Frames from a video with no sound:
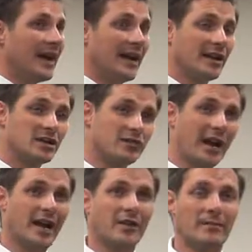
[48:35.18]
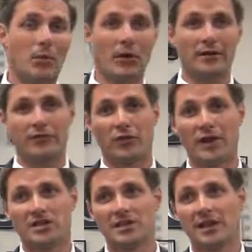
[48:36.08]
And it is vitally important for
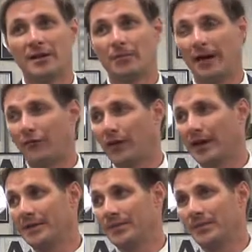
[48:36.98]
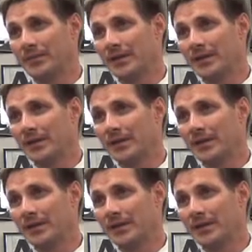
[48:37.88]
us, my friend,